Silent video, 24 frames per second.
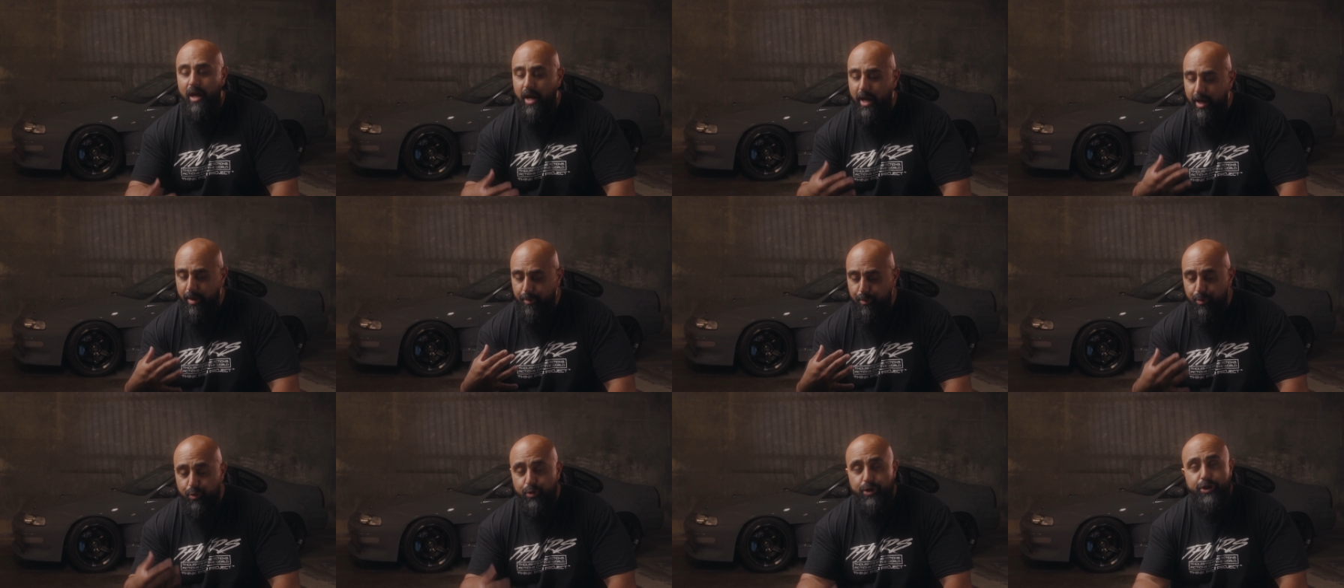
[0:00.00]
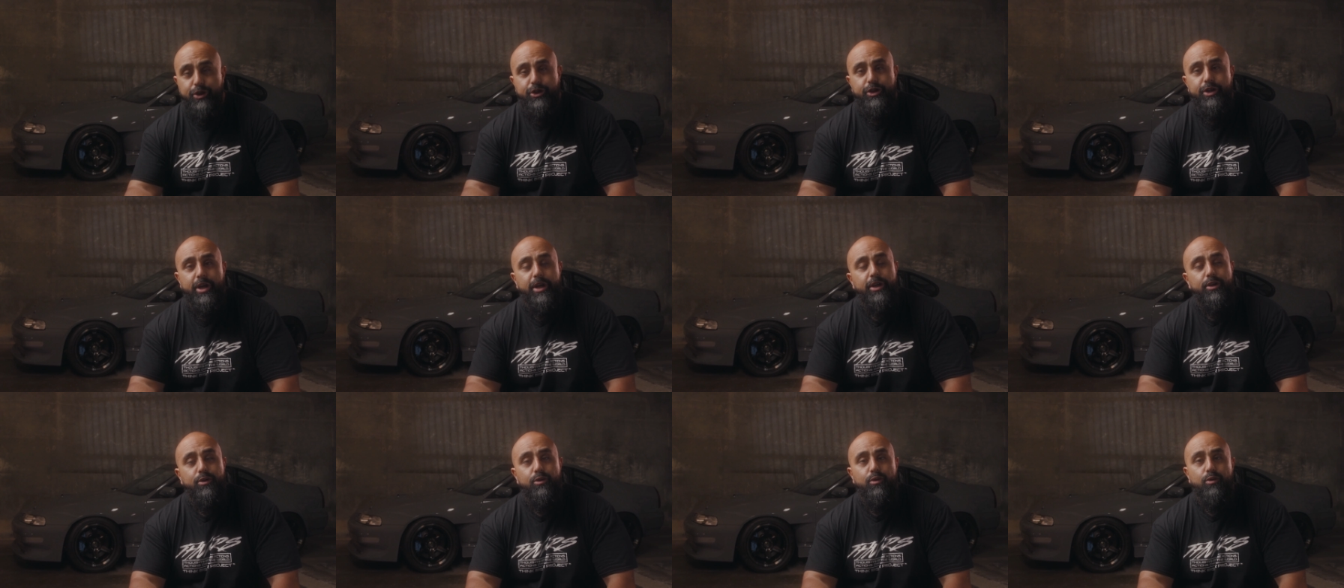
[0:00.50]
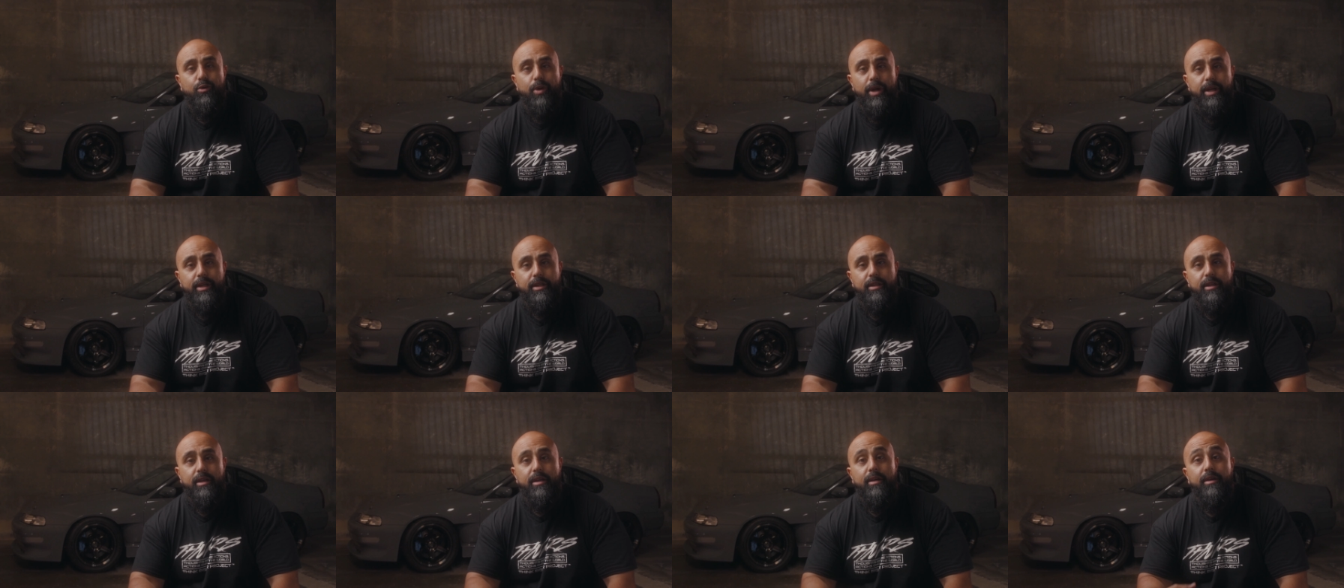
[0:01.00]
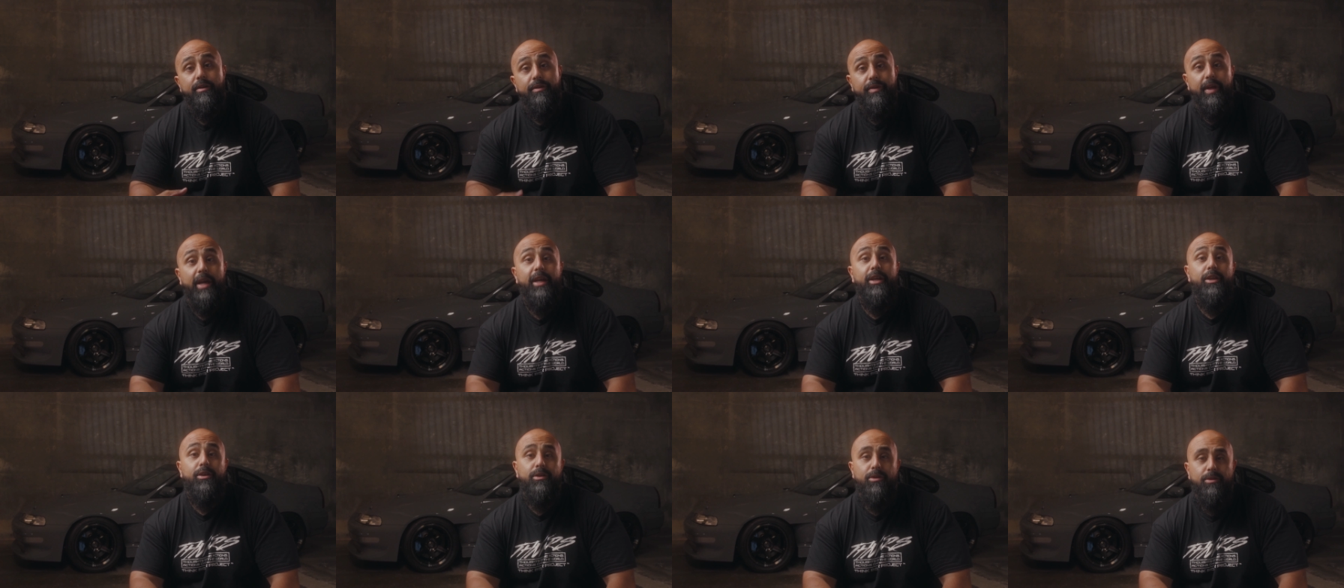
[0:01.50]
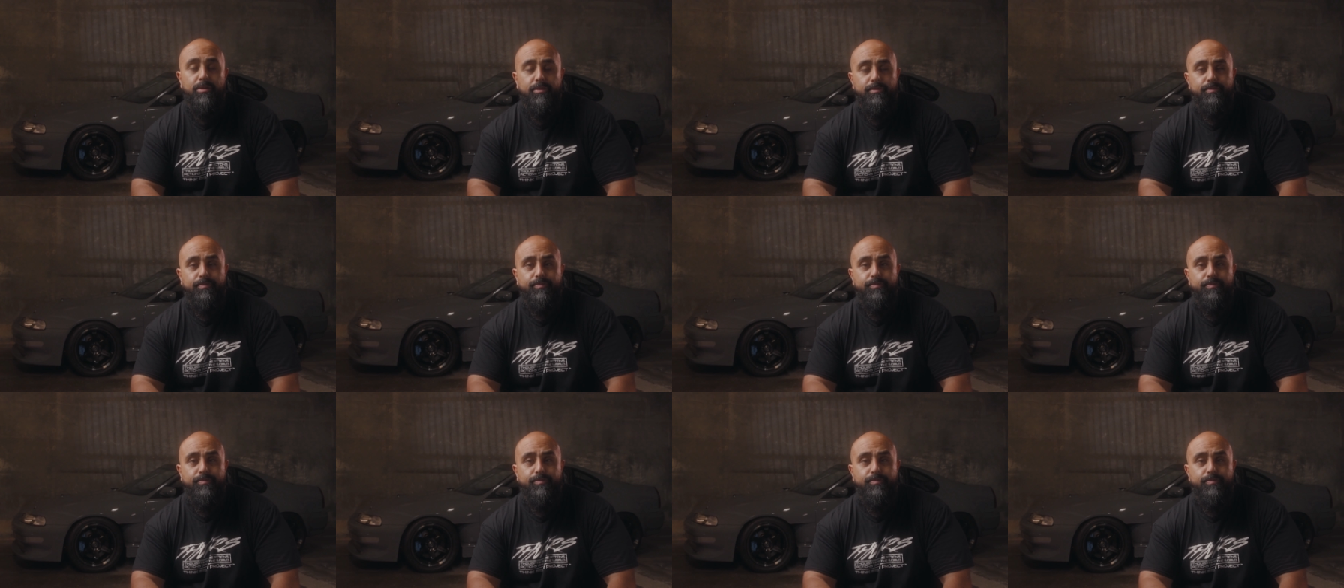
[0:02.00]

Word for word: I appreciate you greatly. Thank you.